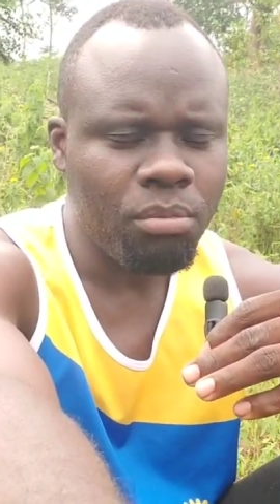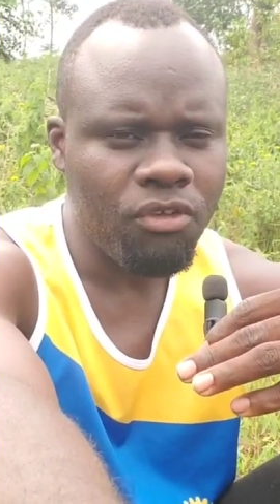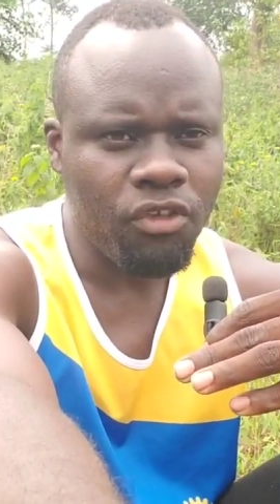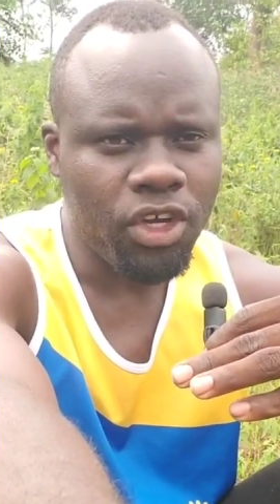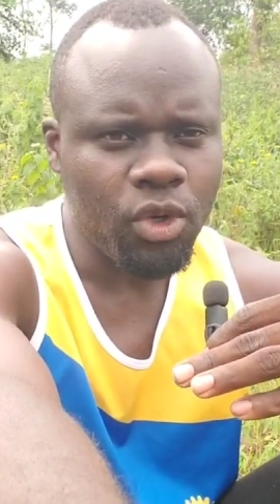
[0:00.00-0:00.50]

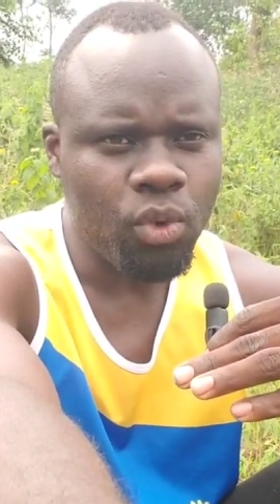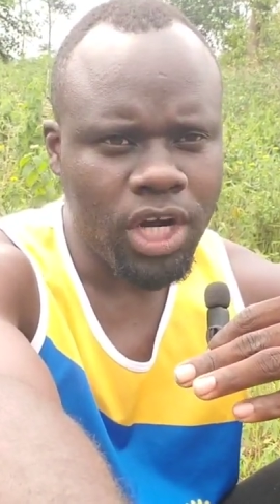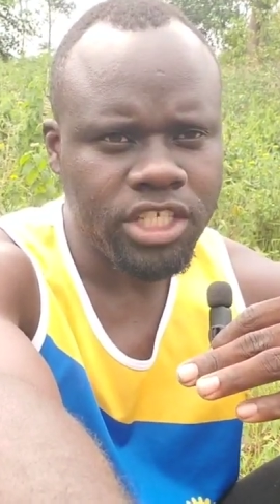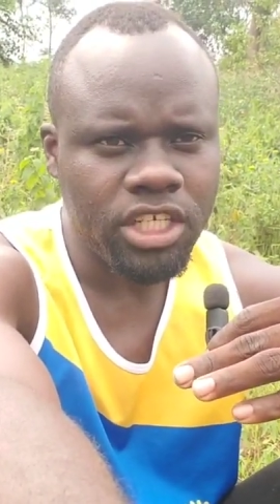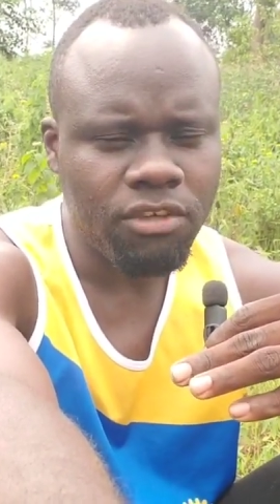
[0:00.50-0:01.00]
Before you
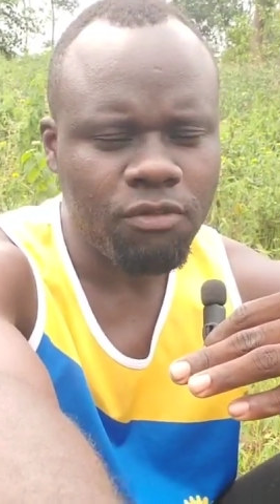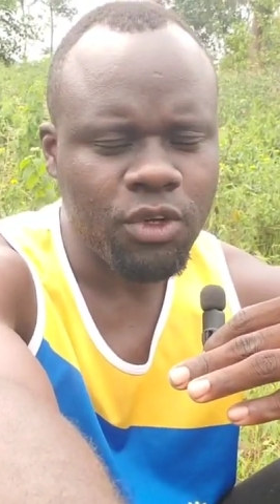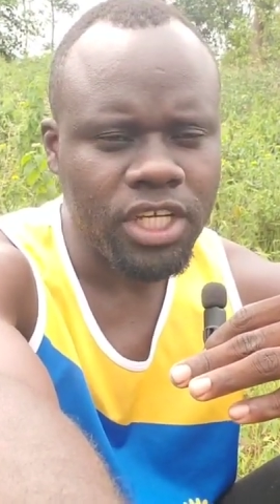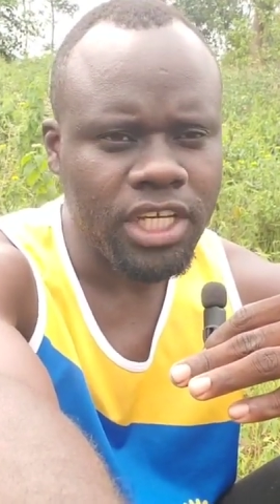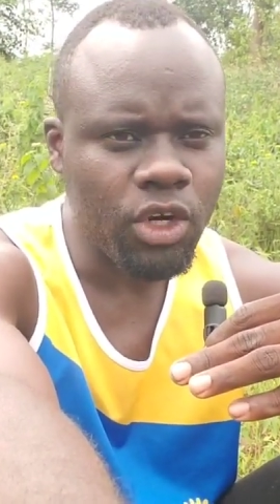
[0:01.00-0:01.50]
watch it
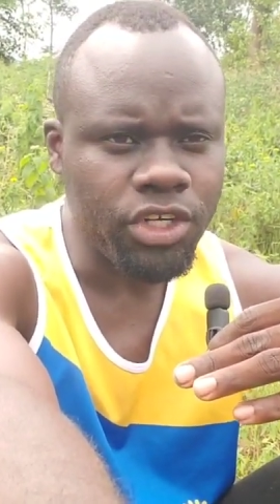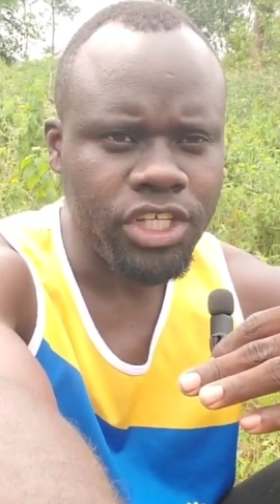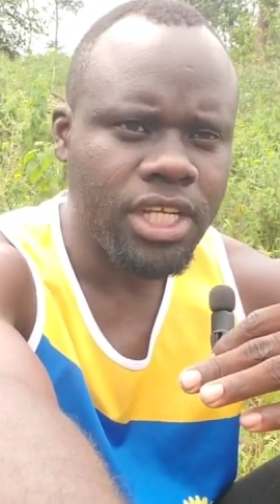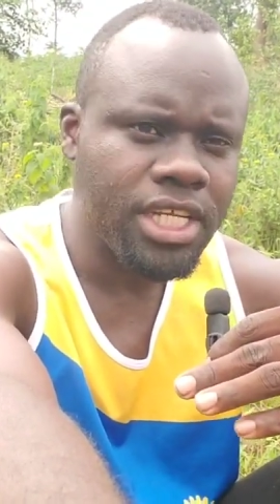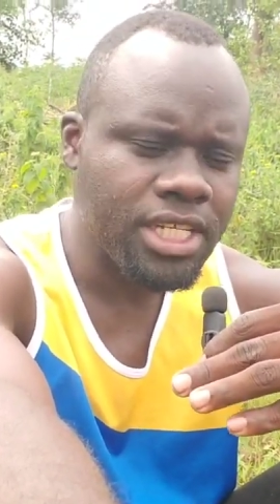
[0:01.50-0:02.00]
fully,
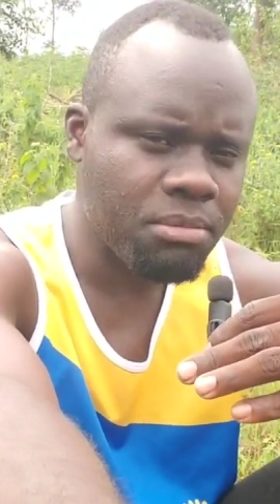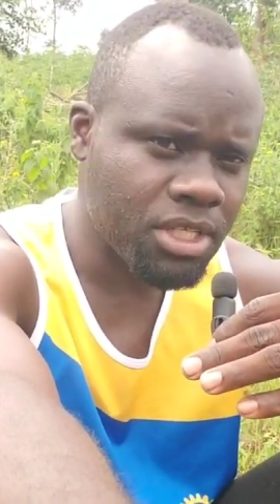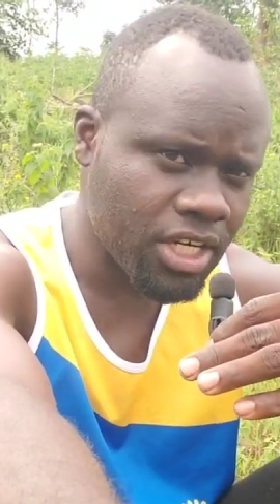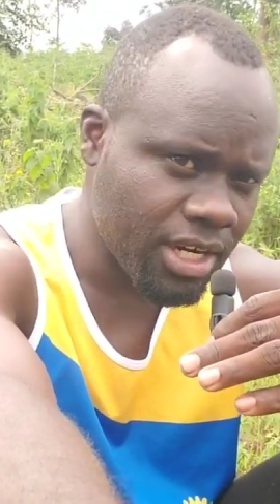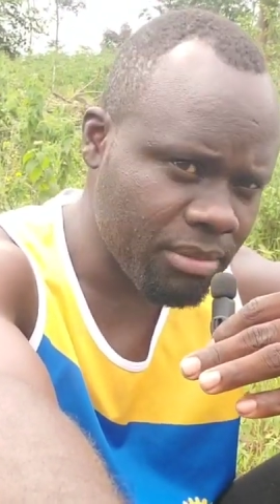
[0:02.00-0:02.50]
consider
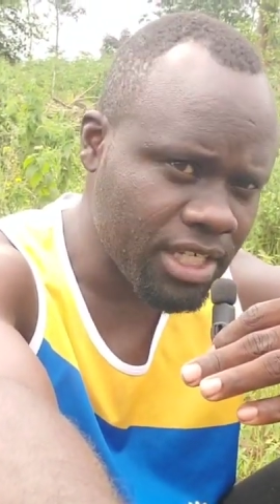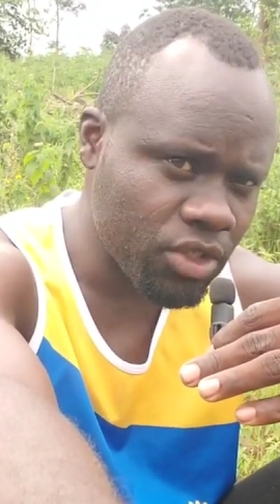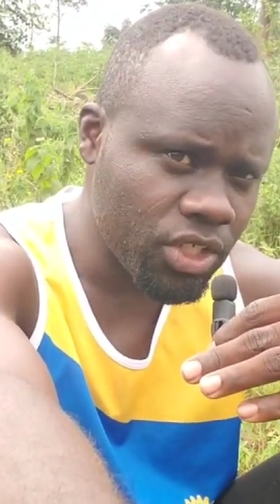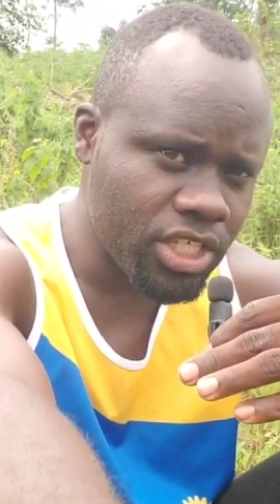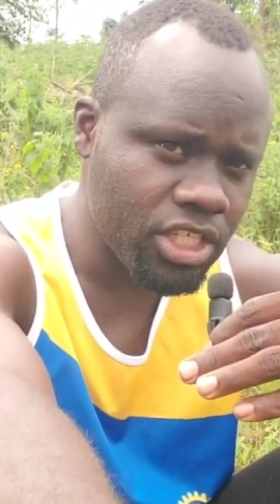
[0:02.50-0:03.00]
subscribing
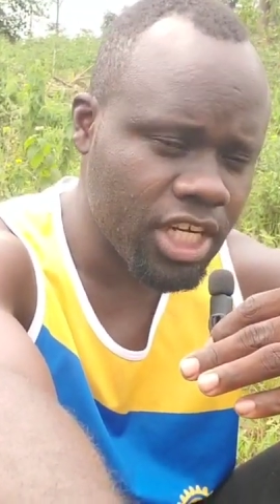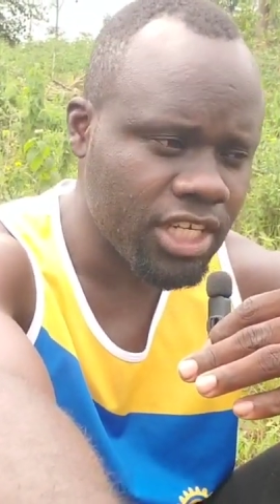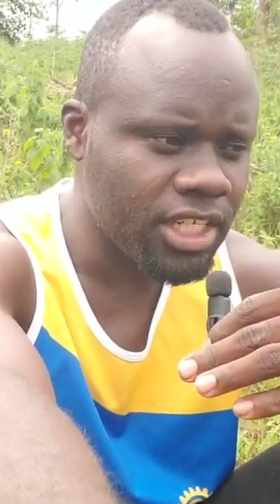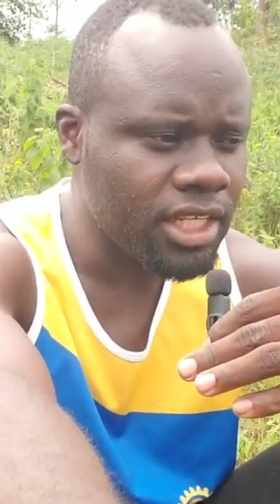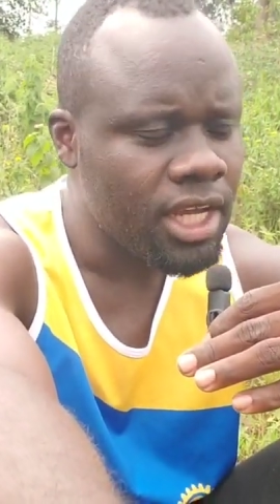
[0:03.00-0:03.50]
to this
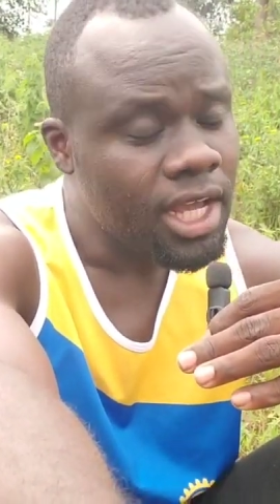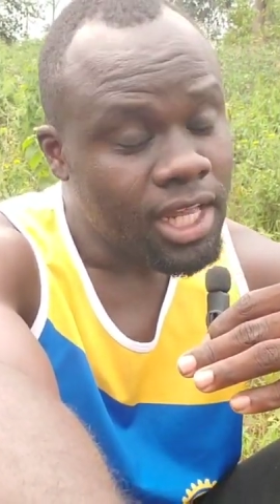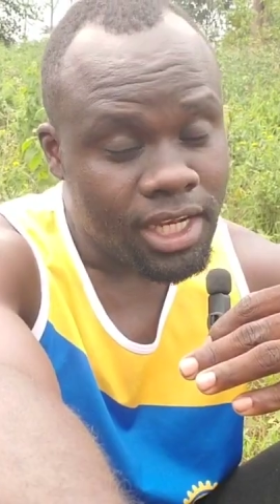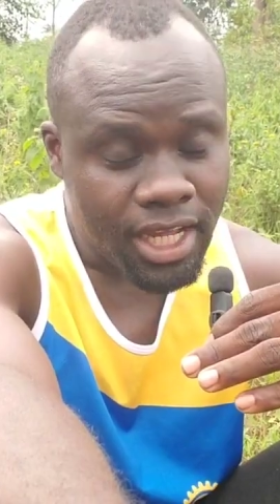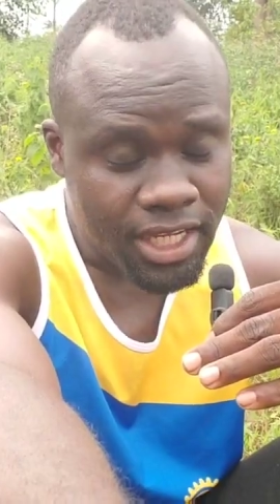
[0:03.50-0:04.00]
channel,
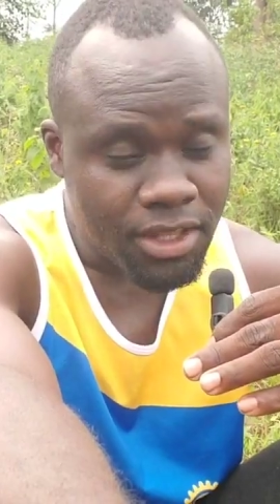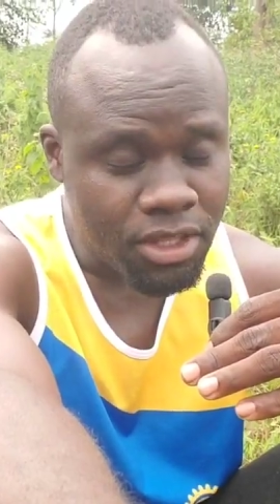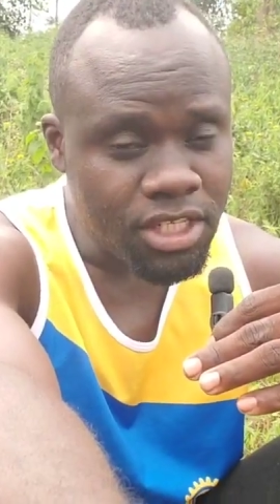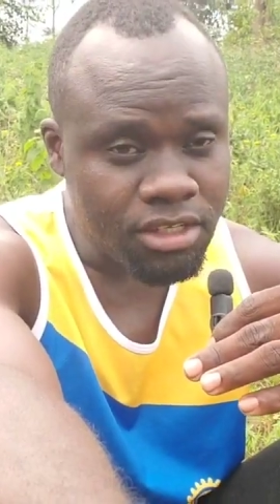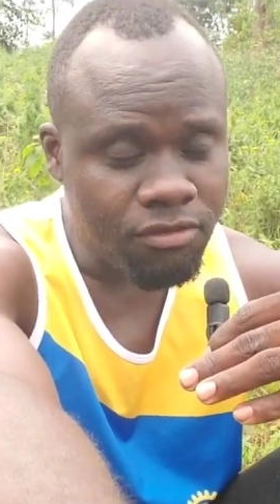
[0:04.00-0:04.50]
like
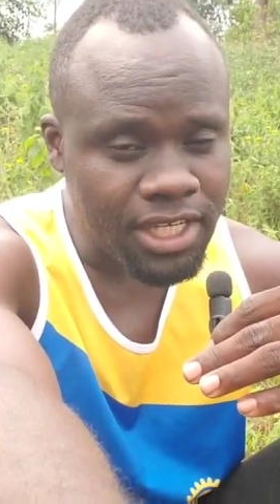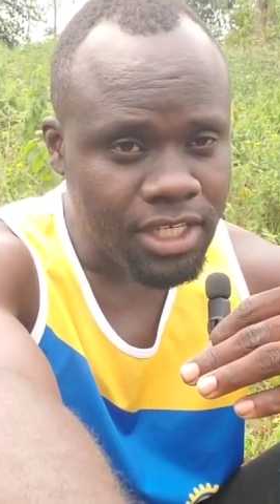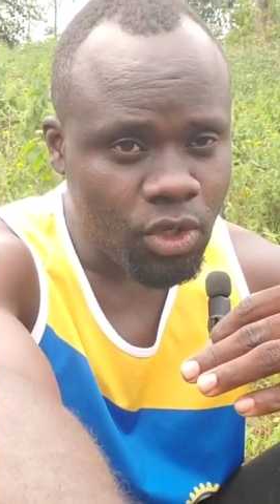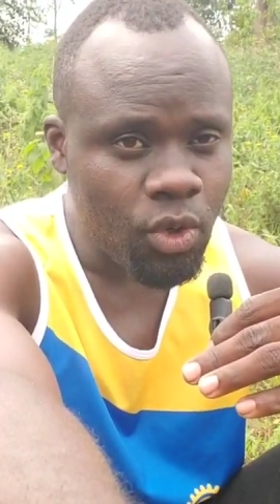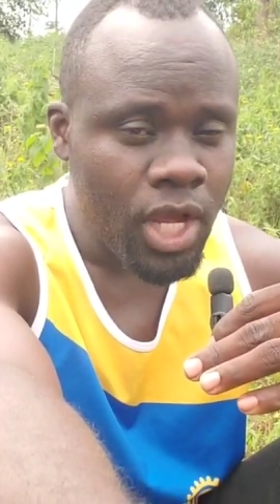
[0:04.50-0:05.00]
this
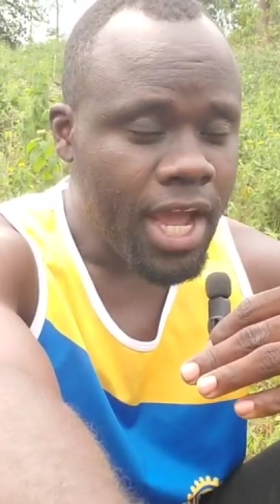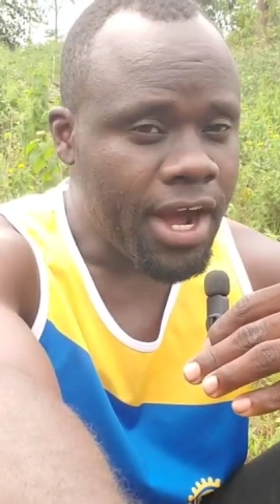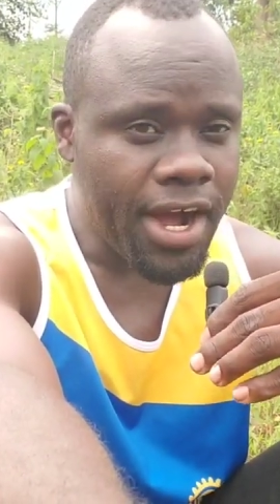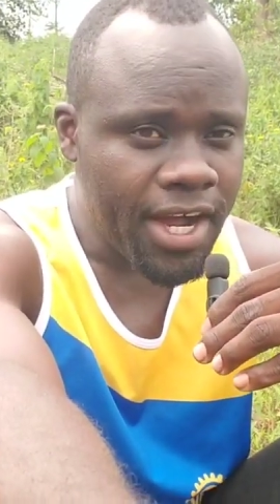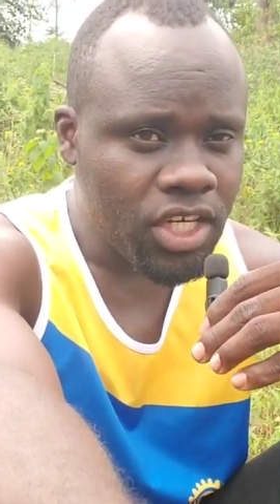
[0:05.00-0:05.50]
video,
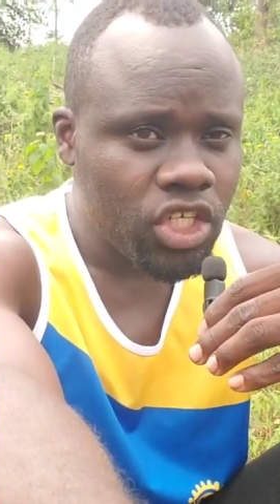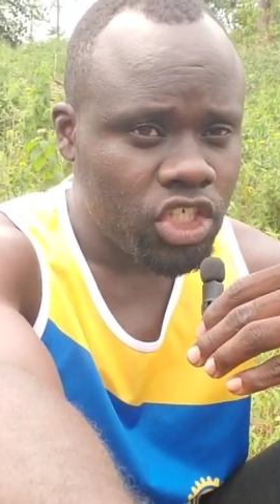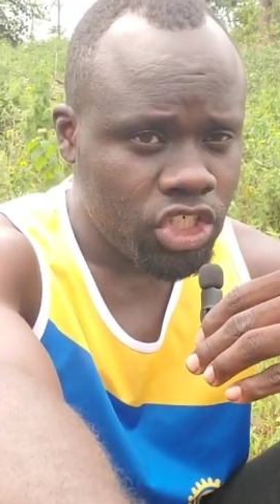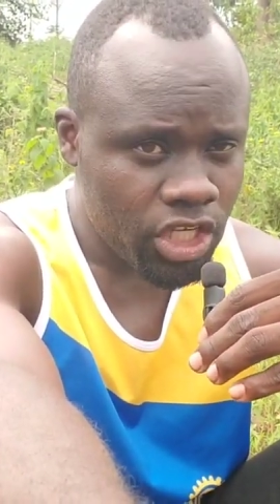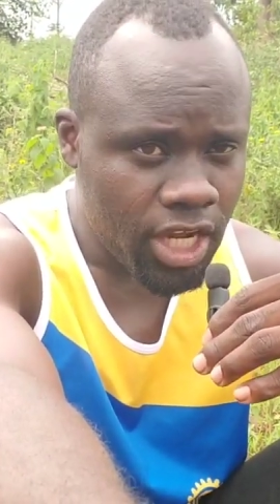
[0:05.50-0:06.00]
and
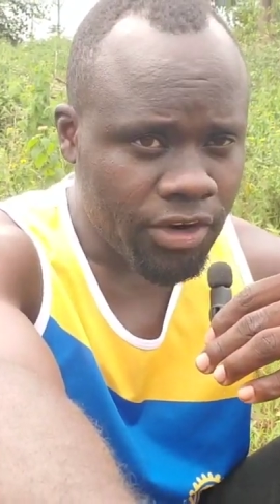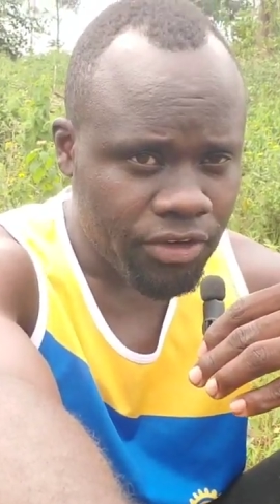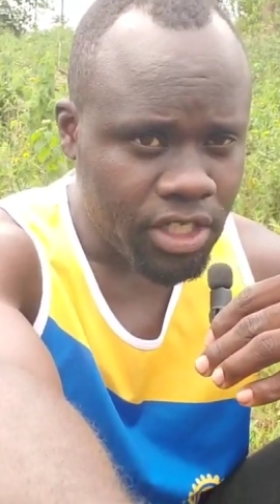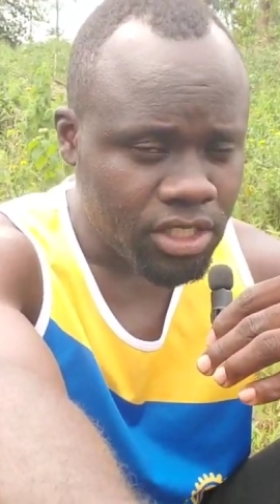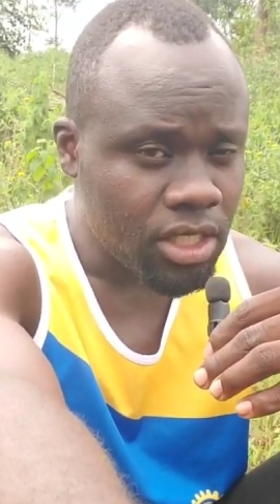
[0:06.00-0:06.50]
share
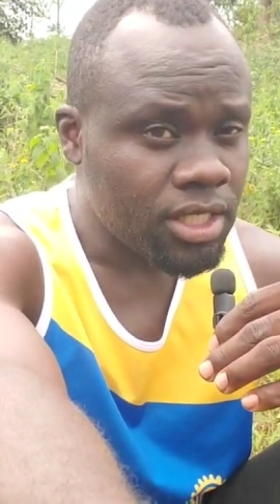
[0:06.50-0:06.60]
it.